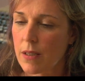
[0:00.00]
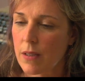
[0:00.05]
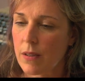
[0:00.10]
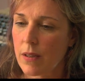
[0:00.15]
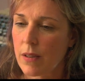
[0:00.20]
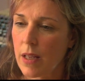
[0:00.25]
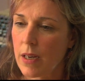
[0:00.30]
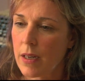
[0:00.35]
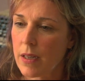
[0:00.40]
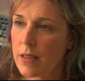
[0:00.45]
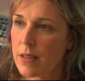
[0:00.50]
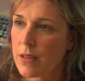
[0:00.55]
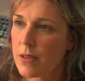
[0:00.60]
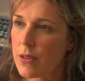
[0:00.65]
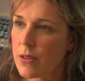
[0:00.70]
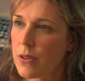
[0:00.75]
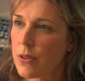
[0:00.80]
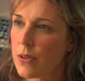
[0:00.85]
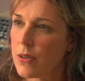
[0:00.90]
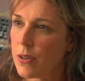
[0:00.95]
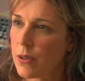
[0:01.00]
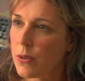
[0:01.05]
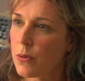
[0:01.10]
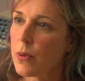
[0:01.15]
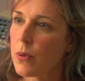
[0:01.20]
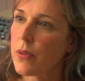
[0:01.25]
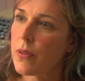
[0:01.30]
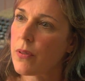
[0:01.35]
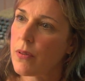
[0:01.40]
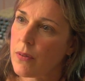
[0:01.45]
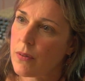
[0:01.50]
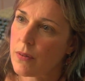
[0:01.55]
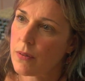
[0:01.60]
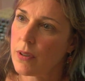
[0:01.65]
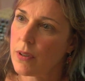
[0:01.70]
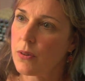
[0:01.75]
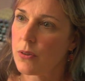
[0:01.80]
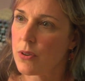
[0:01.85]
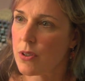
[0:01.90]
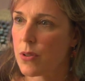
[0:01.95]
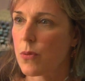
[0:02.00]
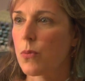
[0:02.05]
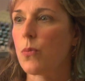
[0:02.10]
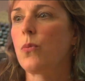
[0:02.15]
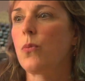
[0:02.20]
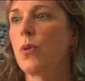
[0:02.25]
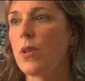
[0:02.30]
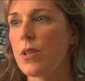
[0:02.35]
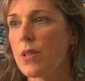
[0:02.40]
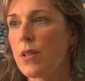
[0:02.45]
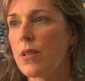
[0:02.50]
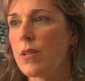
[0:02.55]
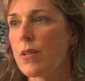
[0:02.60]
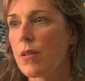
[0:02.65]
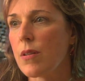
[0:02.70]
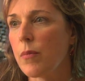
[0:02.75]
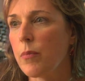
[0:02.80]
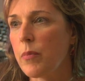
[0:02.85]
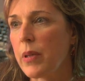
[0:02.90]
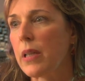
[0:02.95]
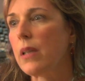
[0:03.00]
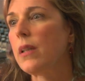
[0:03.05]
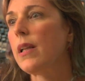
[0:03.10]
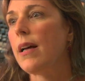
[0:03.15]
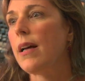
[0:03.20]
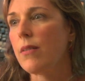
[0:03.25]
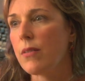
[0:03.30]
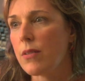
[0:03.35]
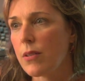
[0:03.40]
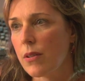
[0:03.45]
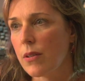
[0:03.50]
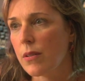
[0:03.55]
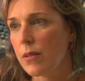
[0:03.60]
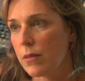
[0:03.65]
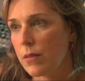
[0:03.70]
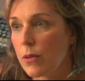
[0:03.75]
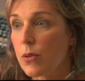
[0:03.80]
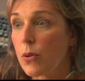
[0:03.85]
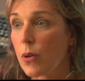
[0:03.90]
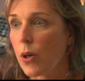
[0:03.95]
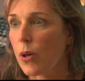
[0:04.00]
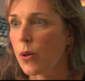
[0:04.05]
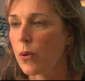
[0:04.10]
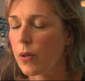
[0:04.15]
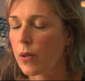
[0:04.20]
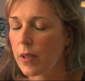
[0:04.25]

than it is to deal with illness once it's been allowed to grow.